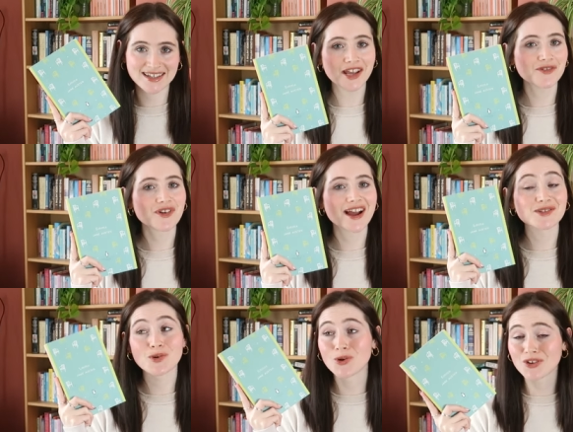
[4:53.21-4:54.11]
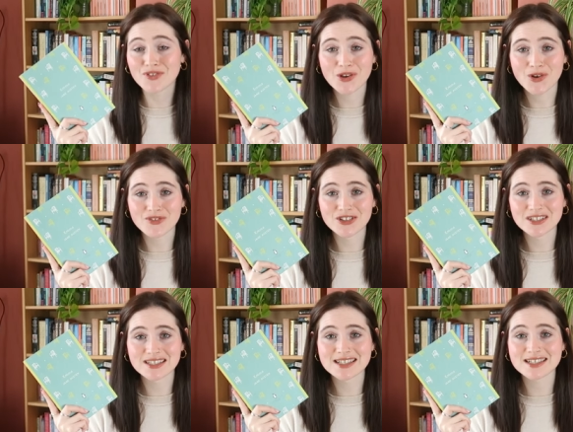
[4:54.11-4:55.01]
I have read all of her
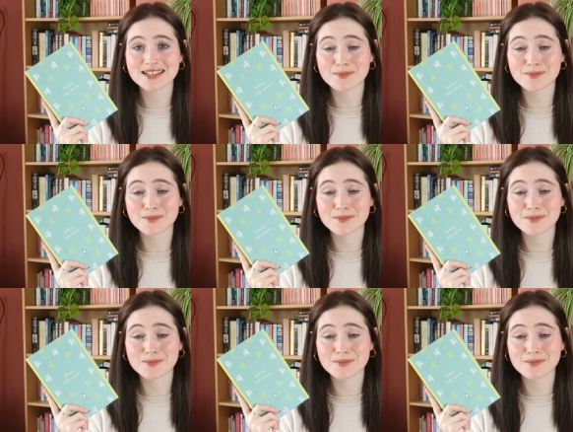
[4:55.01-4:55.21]
novels.